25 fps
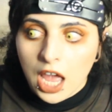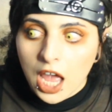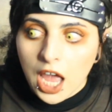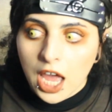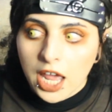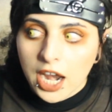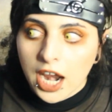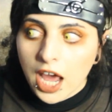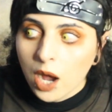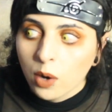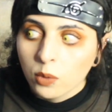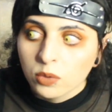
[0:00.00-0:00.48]

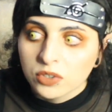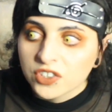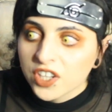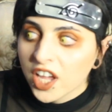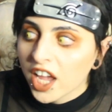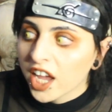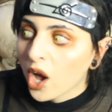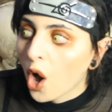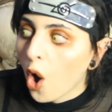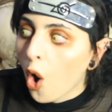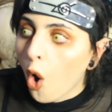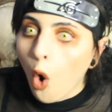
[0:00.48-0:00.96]
And I was
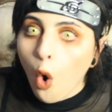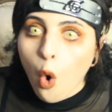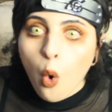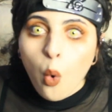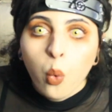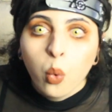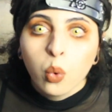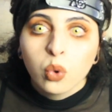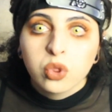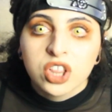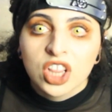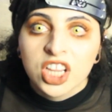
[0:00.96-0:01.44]
like,
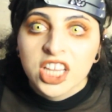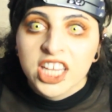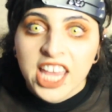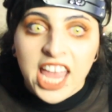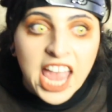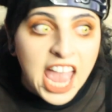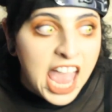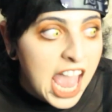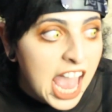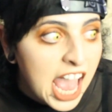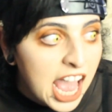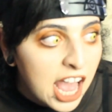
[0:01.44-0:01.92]
holy
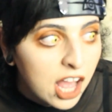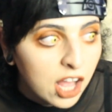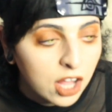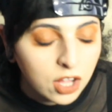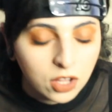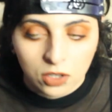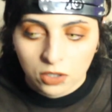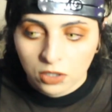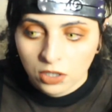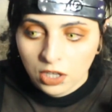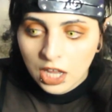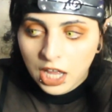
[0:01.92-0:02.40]

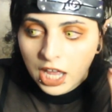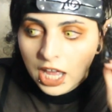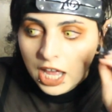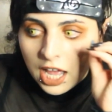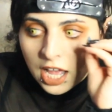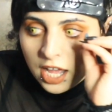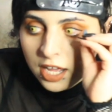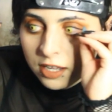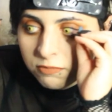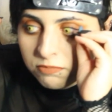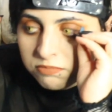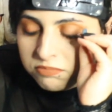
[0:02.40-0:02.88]
hell.
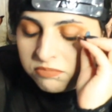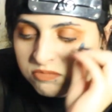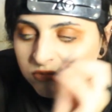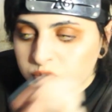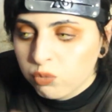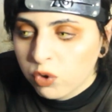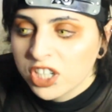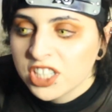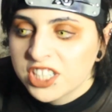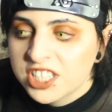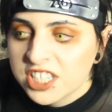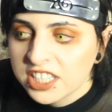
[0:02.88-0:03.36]

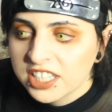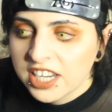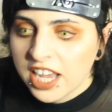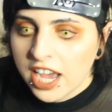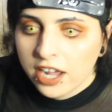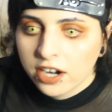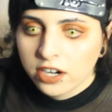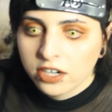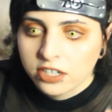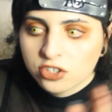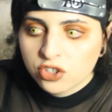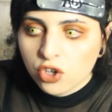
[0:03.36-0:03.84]
Went to
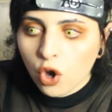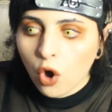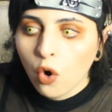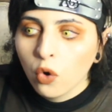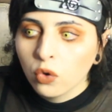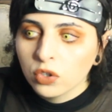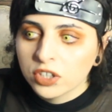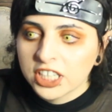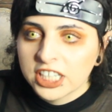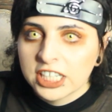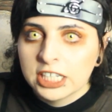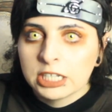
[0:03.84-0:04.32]
Nader,
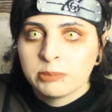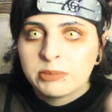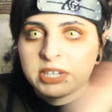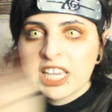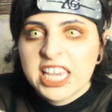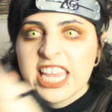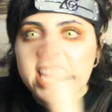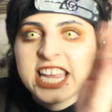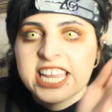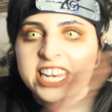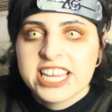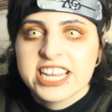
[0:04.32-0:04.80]
told him,
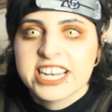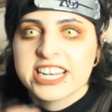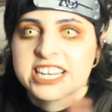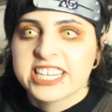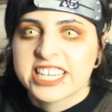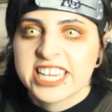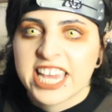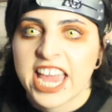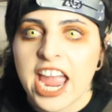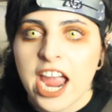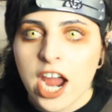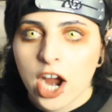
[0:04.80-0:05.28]
he
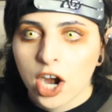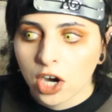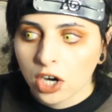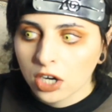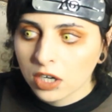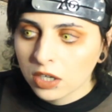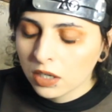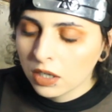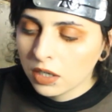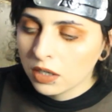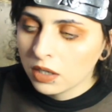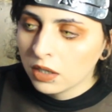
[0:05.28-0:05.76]
didn't
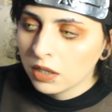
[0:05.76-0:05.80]
care.